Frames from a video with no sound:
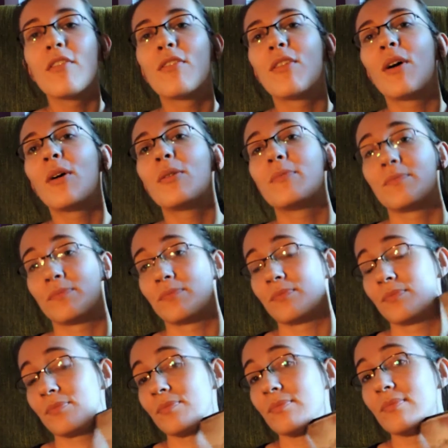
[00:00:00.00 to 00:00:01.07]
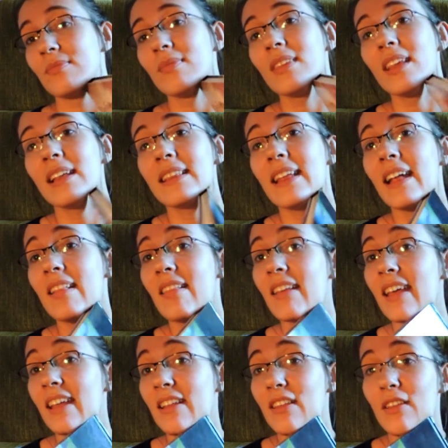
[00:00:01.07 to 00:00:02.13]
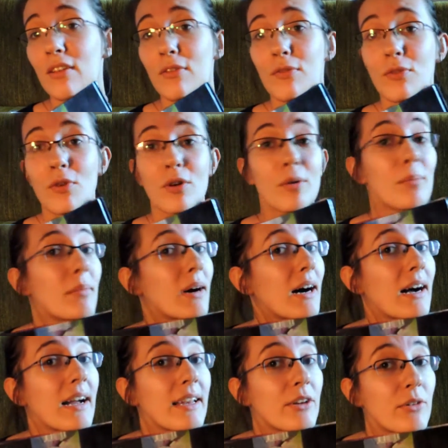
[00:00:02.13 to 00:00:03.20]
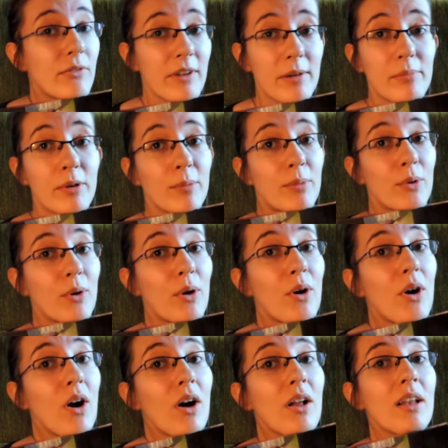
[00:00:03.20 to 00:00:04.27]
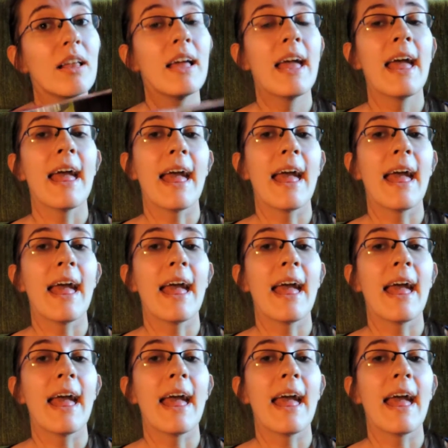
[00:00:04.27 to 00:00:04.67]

So that's it for my November book haul.